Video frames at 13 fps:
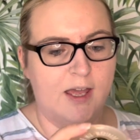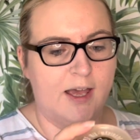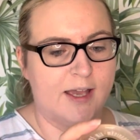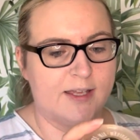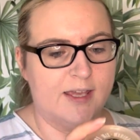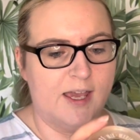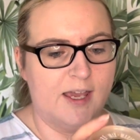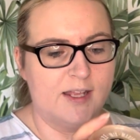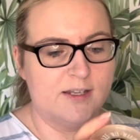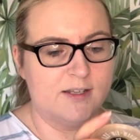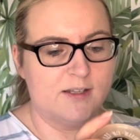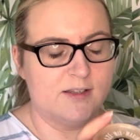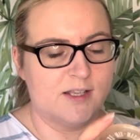
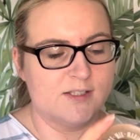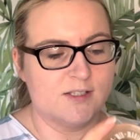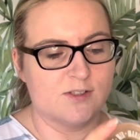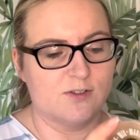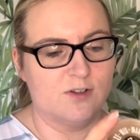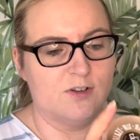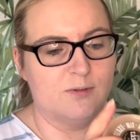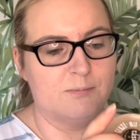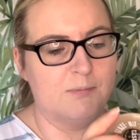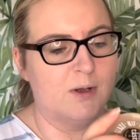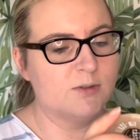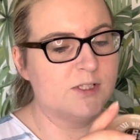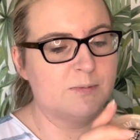Again, this has got
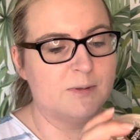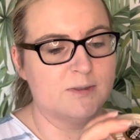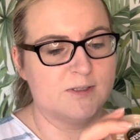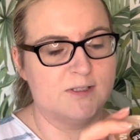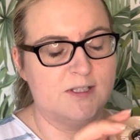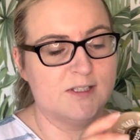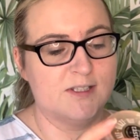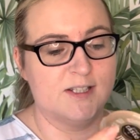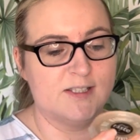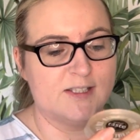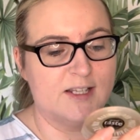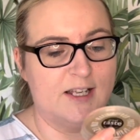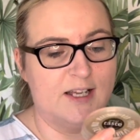multiple
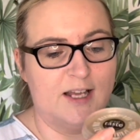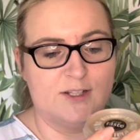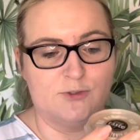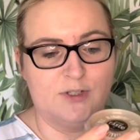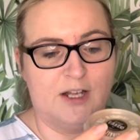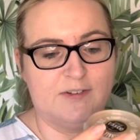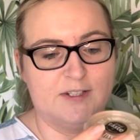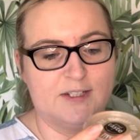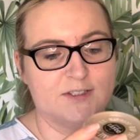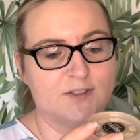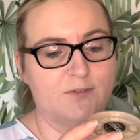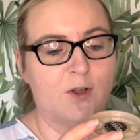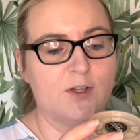seasonings in it. I don't have a list
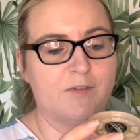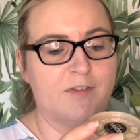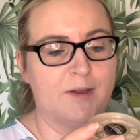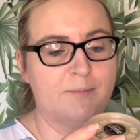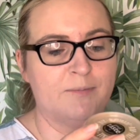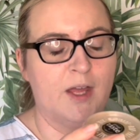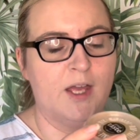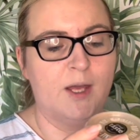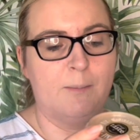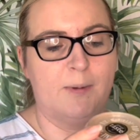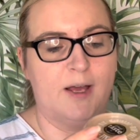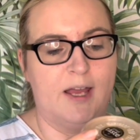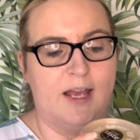of all of them,
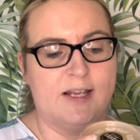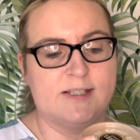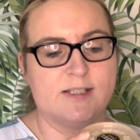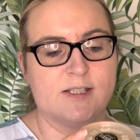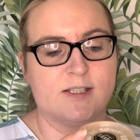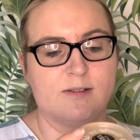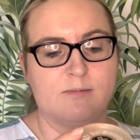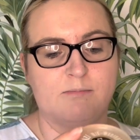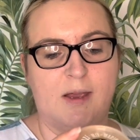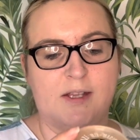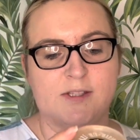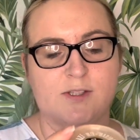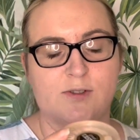but it is
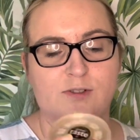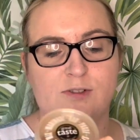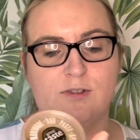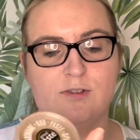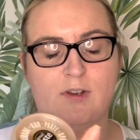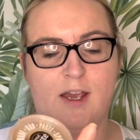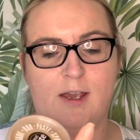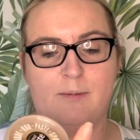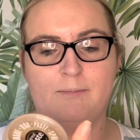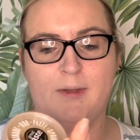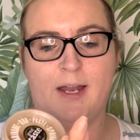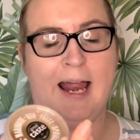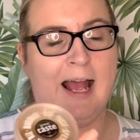meant to
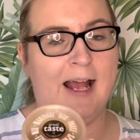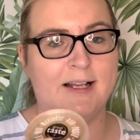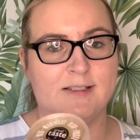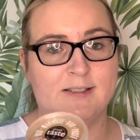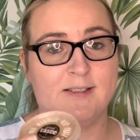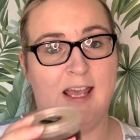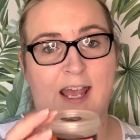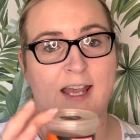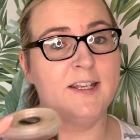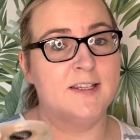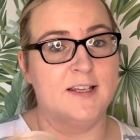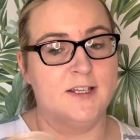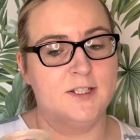enhance any
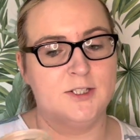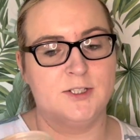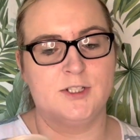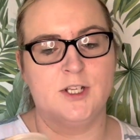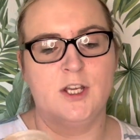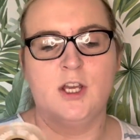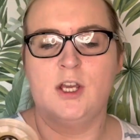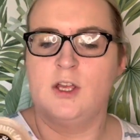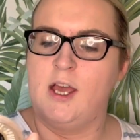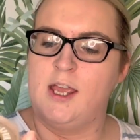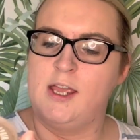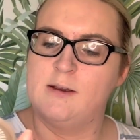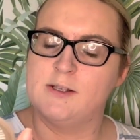dish.
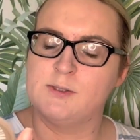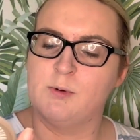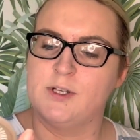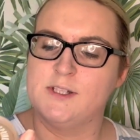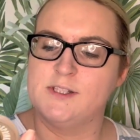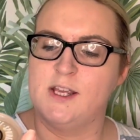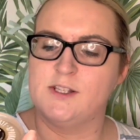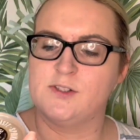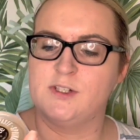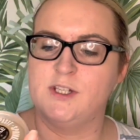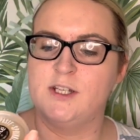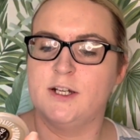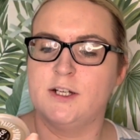It's what it says on
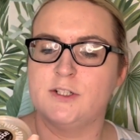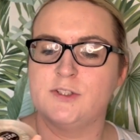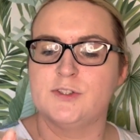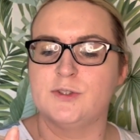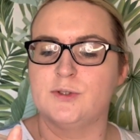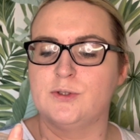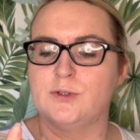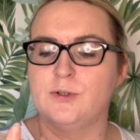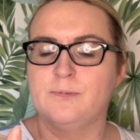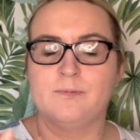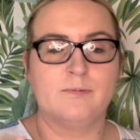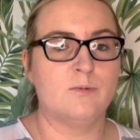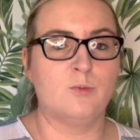here, so
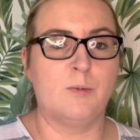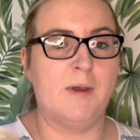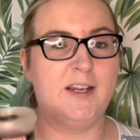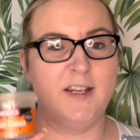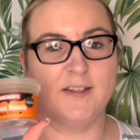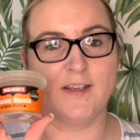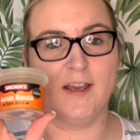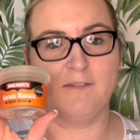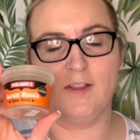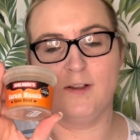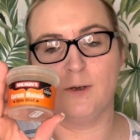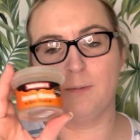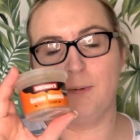we might need to give a
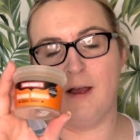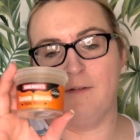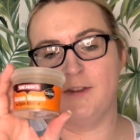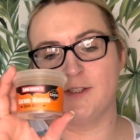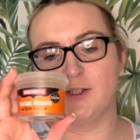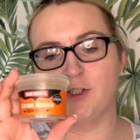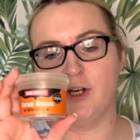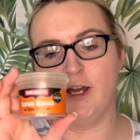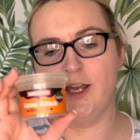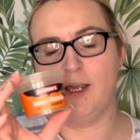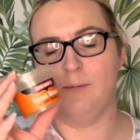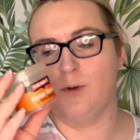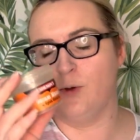little bit of this a
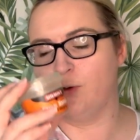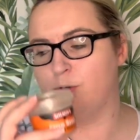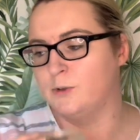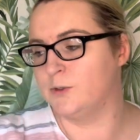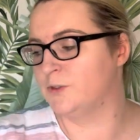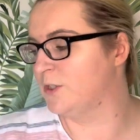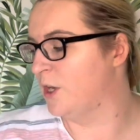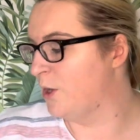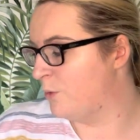try. Who knows?